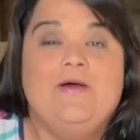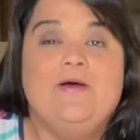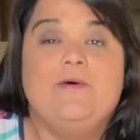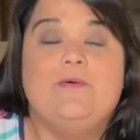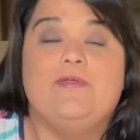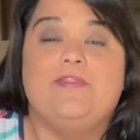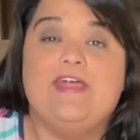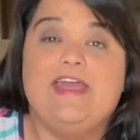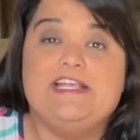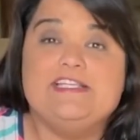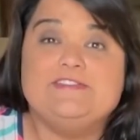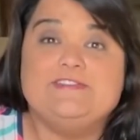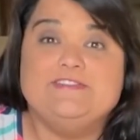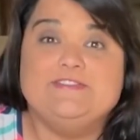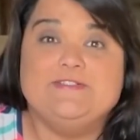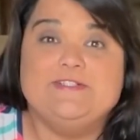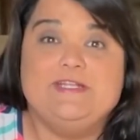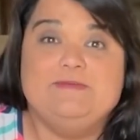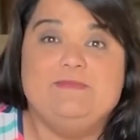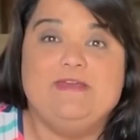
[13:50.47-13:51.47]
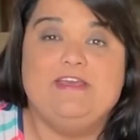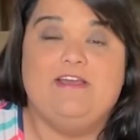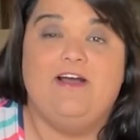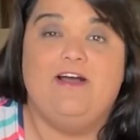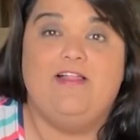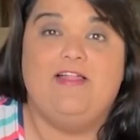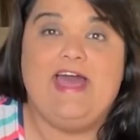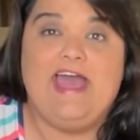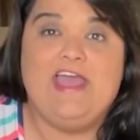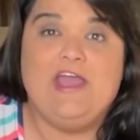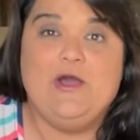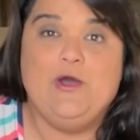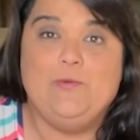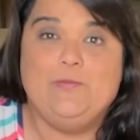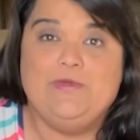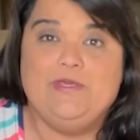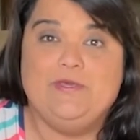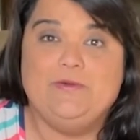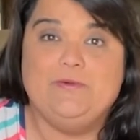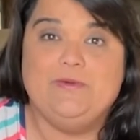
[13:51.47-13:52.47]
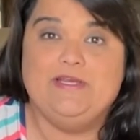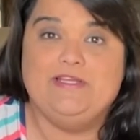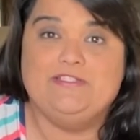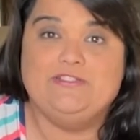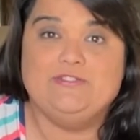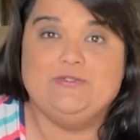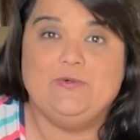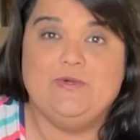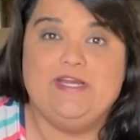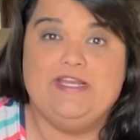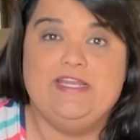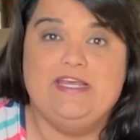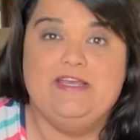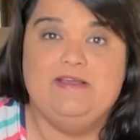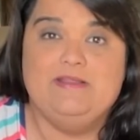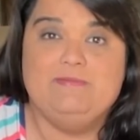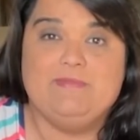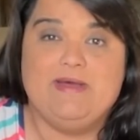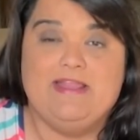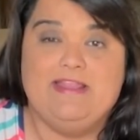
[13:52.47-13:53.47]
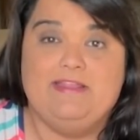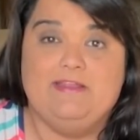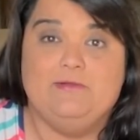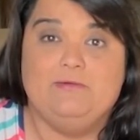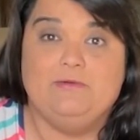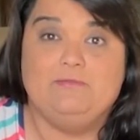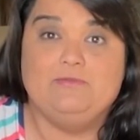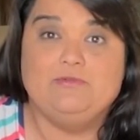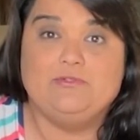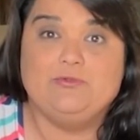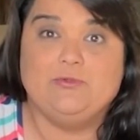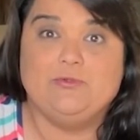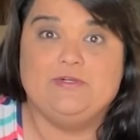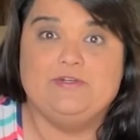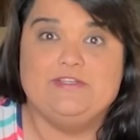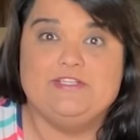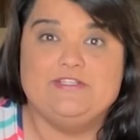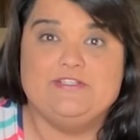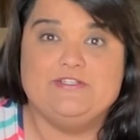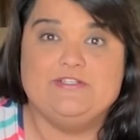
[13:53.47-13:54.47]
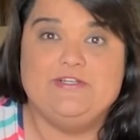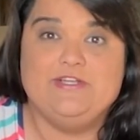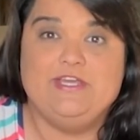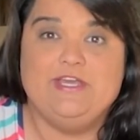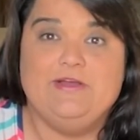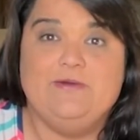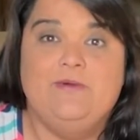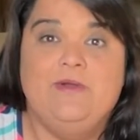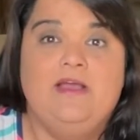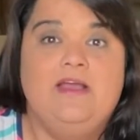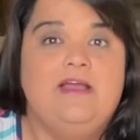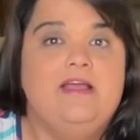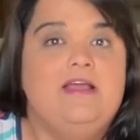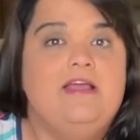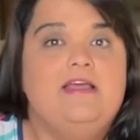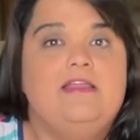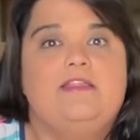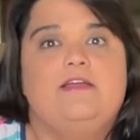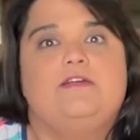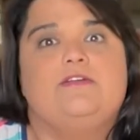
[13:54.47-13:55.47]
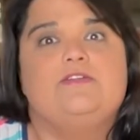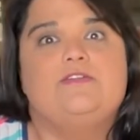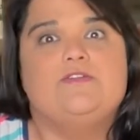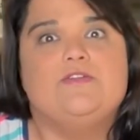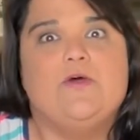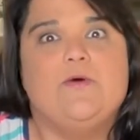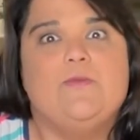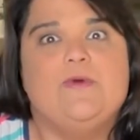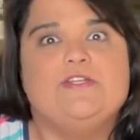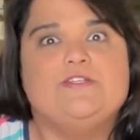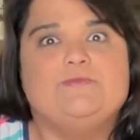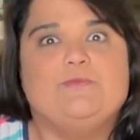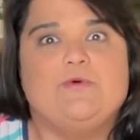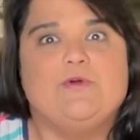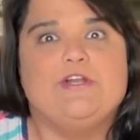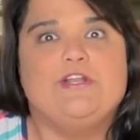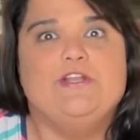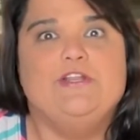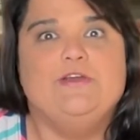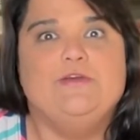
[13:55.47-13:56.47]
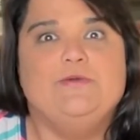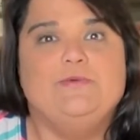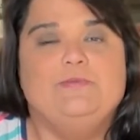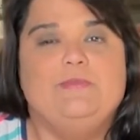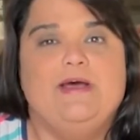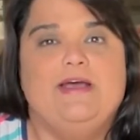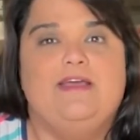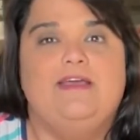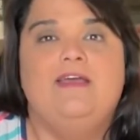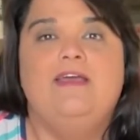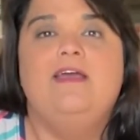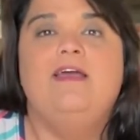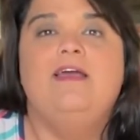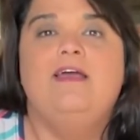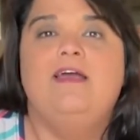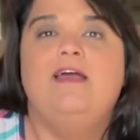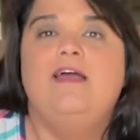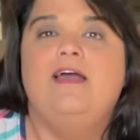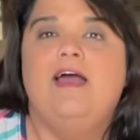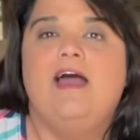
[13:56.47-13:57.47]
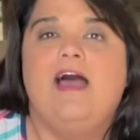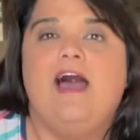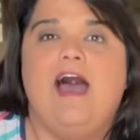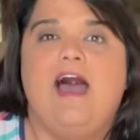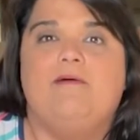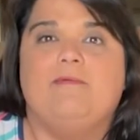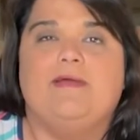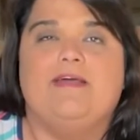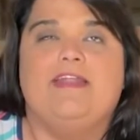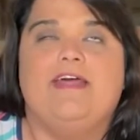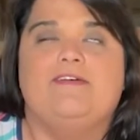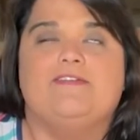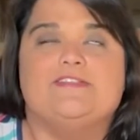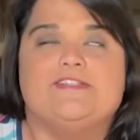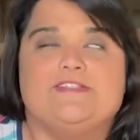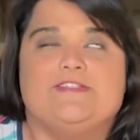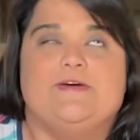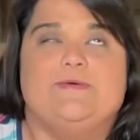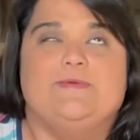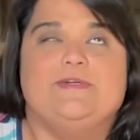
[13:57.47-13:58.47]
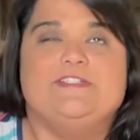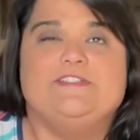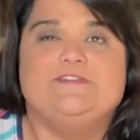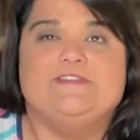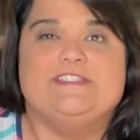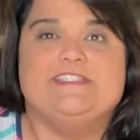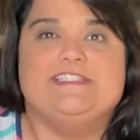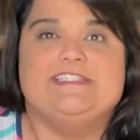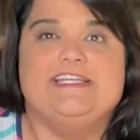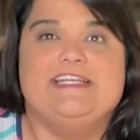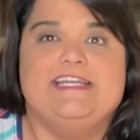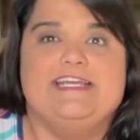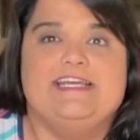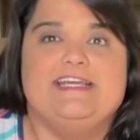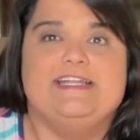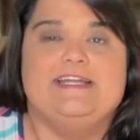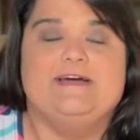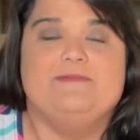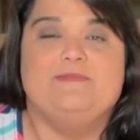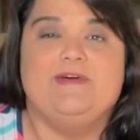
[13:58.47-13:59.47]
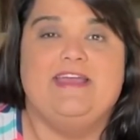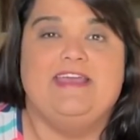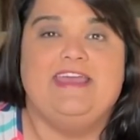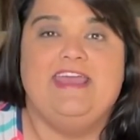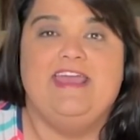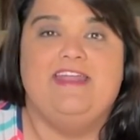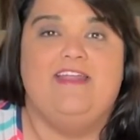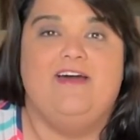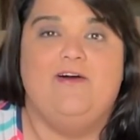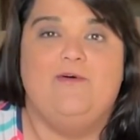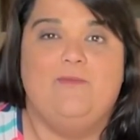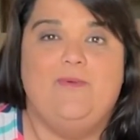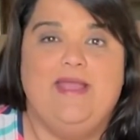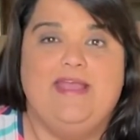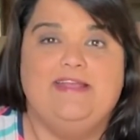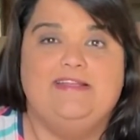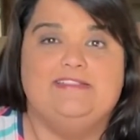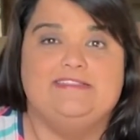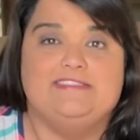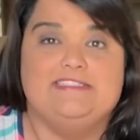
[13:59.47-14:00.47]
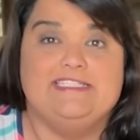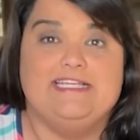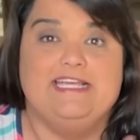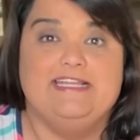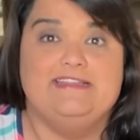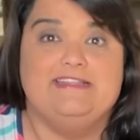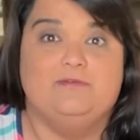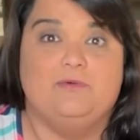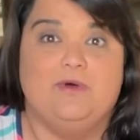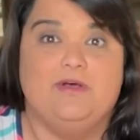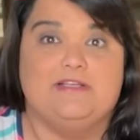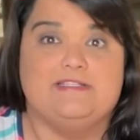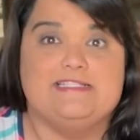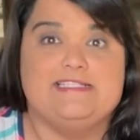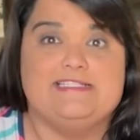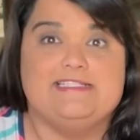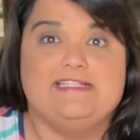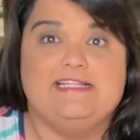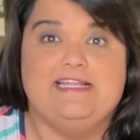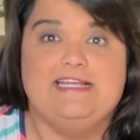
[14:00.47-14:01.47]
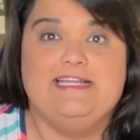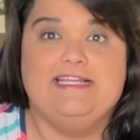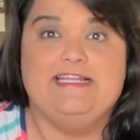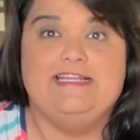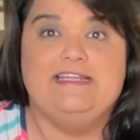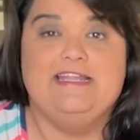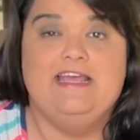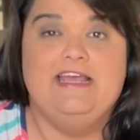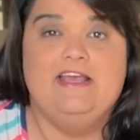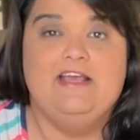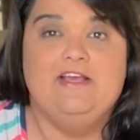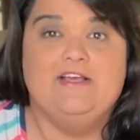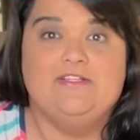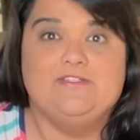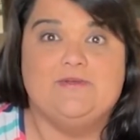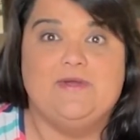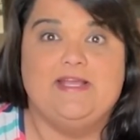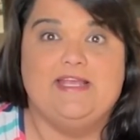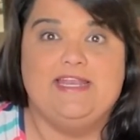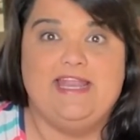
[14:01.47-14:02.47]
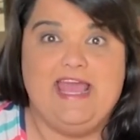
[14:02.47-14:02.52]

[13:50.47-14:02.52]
Well, thanks for joining me, y'all. I hope you enjoyed my little tour of the studio. There's so much more to do, but I'm gonna have so much fun setting it up. I cannot wait to get the walls insulated so I can